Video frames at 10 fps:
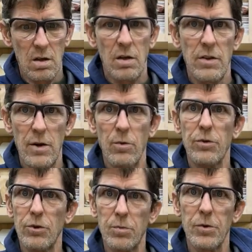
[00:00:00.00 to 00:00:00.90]
they were
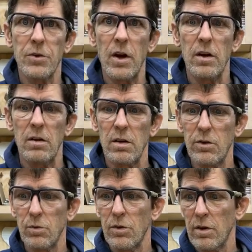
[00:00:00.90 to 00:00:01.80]
super tight. These
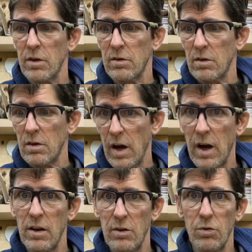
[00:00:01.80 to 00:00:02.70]
were
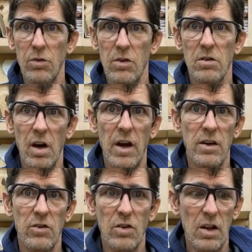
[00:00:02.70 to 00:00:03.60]
this was the
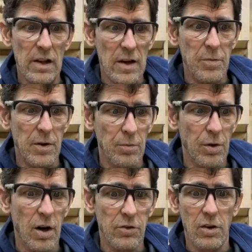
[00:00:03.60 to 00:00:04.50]
tightest clamping
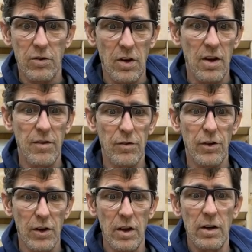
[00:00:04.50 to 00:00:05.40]
process I've ever
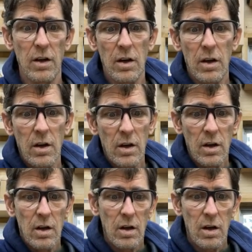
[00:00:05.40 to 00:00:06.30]
done,
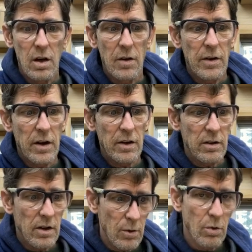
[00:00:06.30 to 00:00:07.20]
and
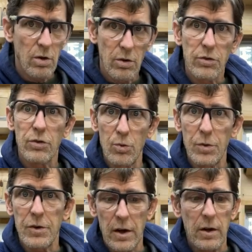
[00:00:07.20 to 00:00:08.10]
they were super
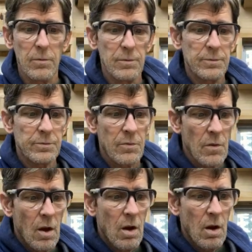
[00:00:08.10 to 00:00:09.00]
tight.
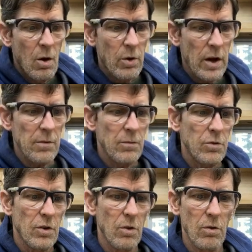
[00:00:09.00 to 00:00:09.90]
Okay,
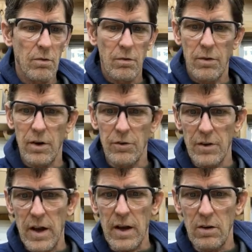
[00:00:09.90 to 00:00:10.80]
so there's
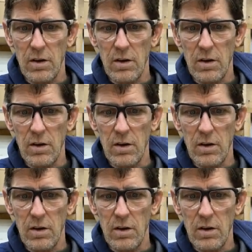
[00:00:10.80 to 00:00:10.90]
that.